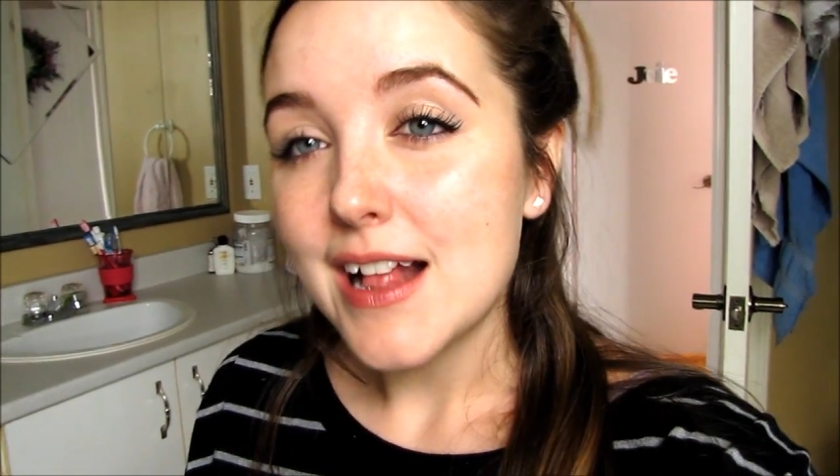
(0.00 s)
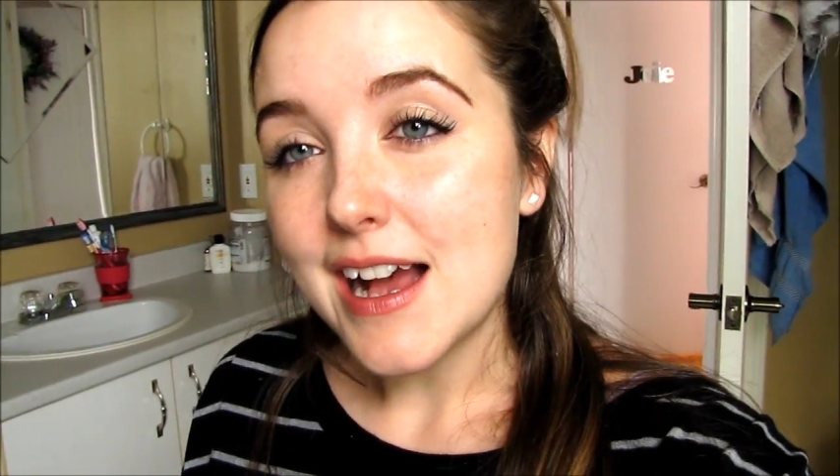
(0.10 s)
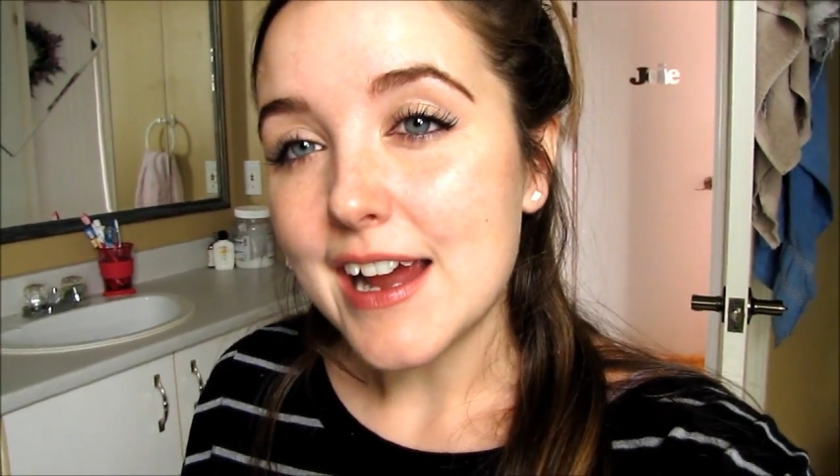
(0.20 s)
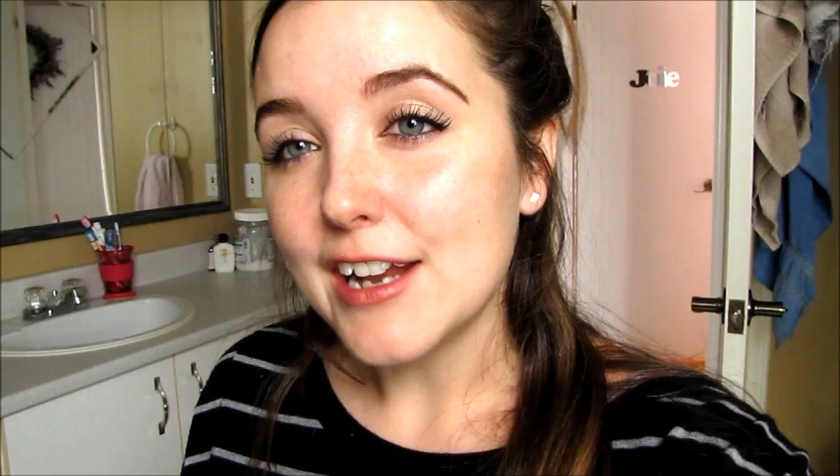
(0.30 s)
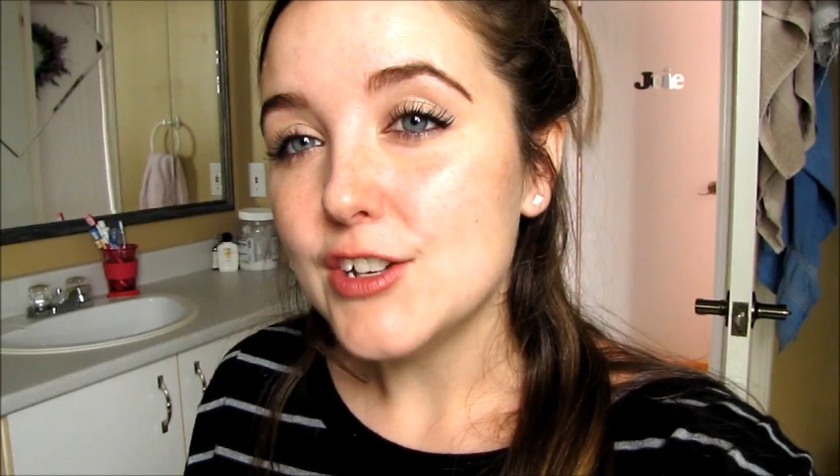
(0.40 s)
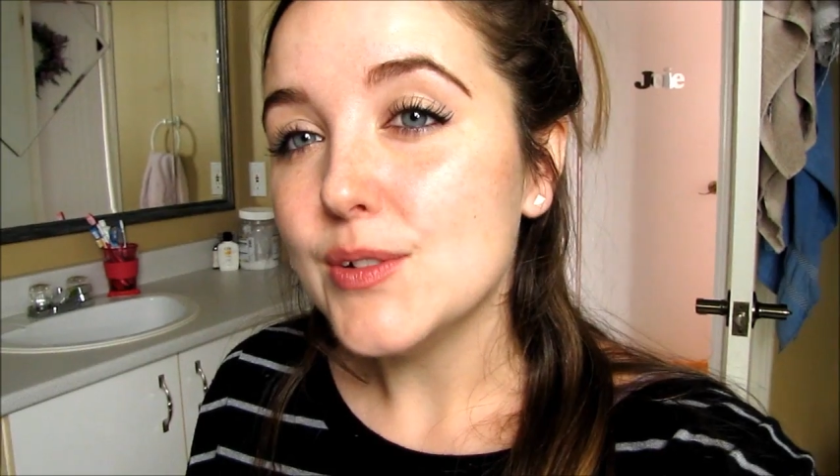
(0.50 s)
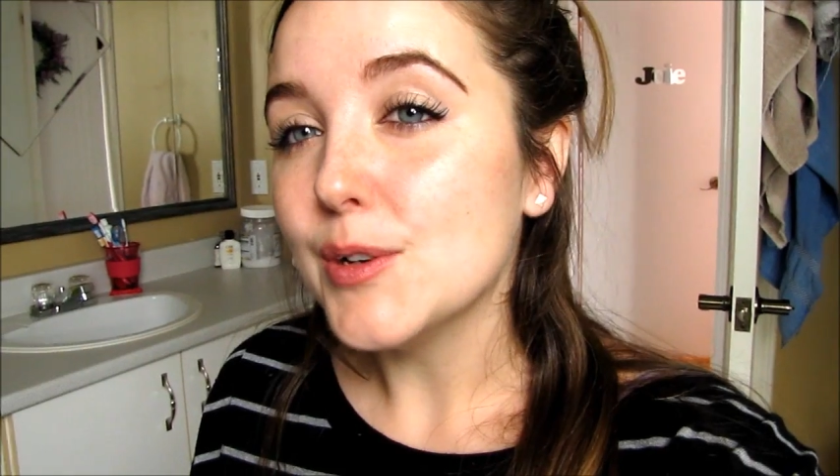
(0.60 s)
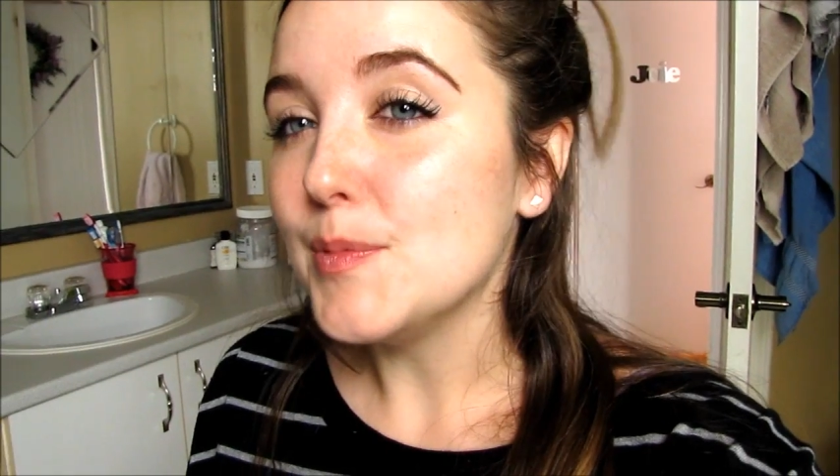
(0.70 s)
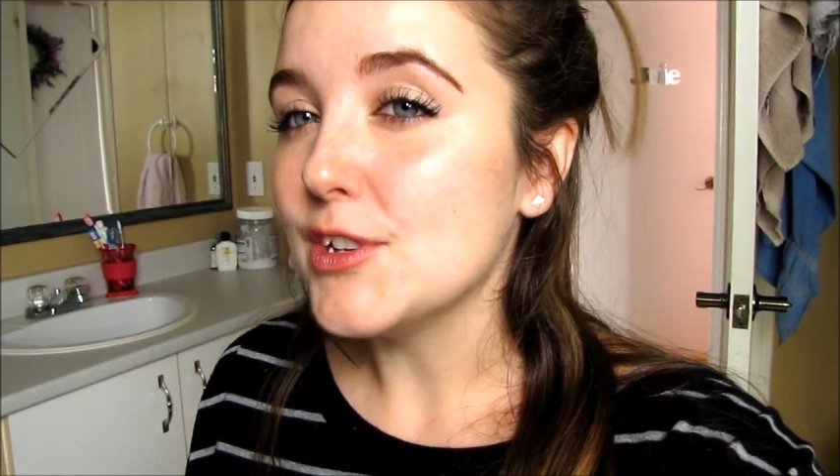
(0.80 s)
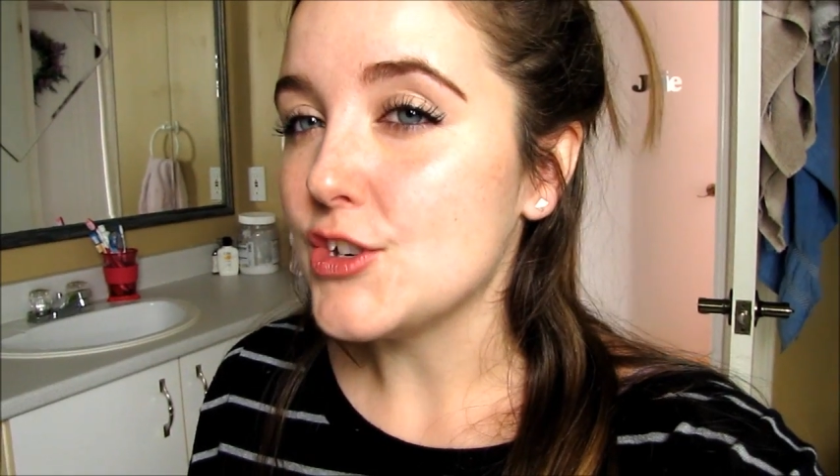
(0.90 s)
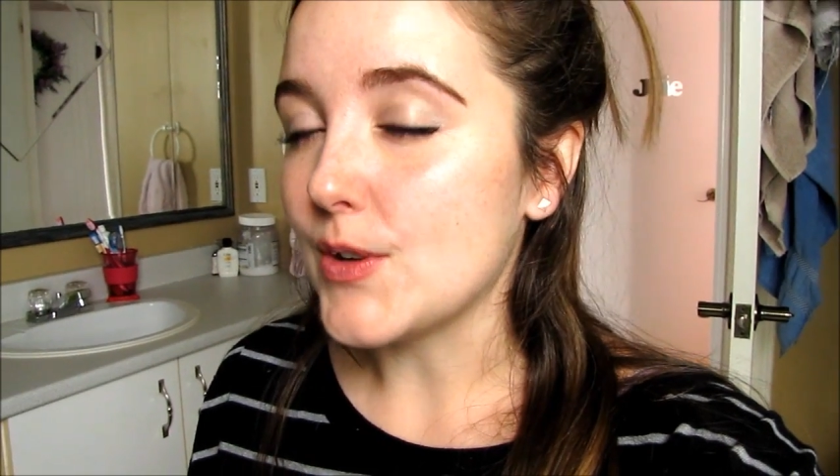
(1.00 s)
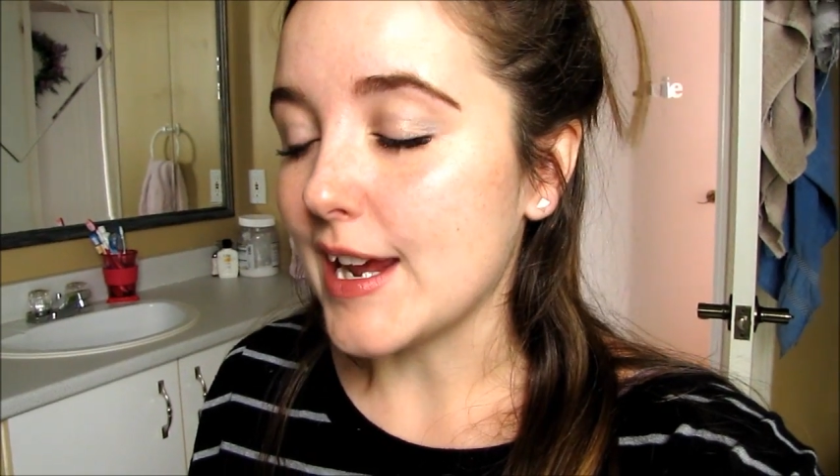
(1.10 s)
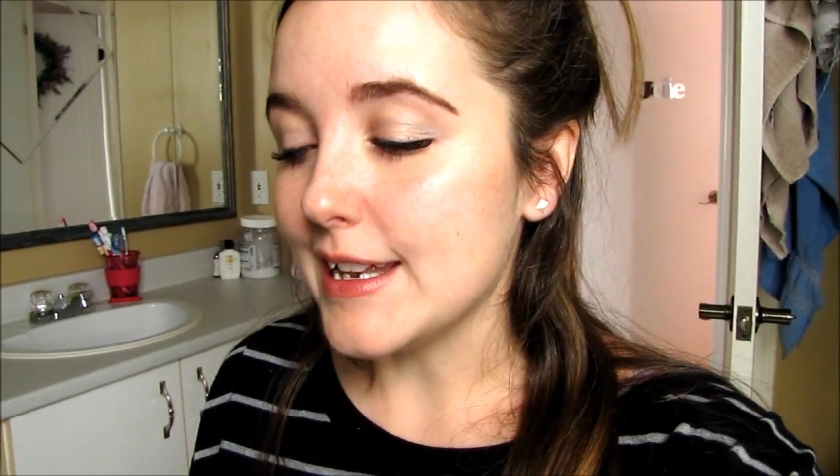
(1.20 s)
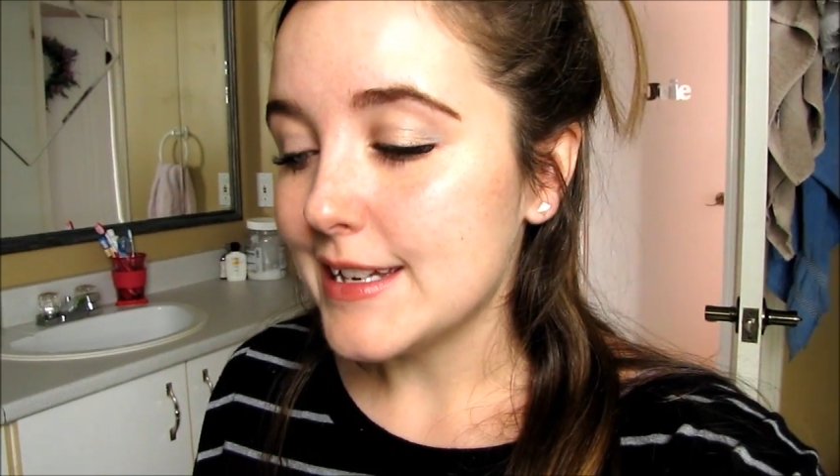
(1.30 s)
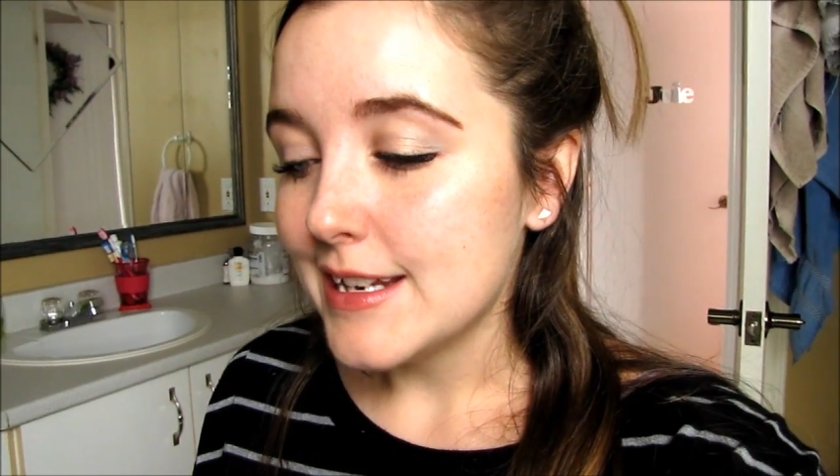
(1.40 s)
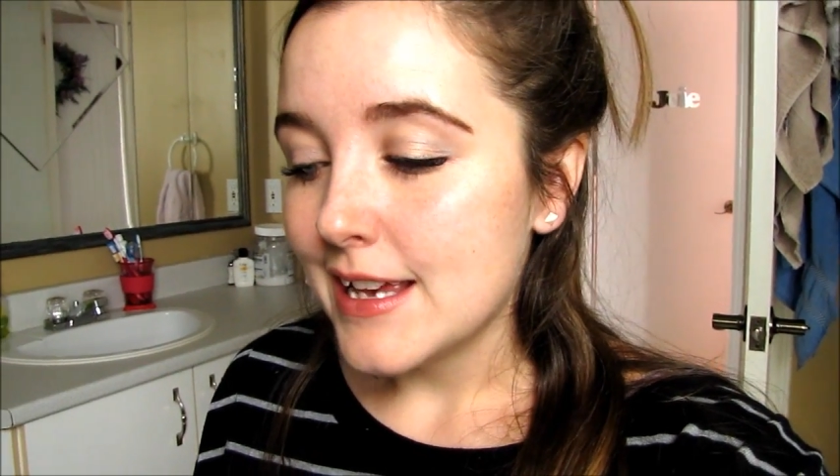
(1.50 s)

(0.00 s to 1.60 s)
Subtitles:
I do hope you enjoy it.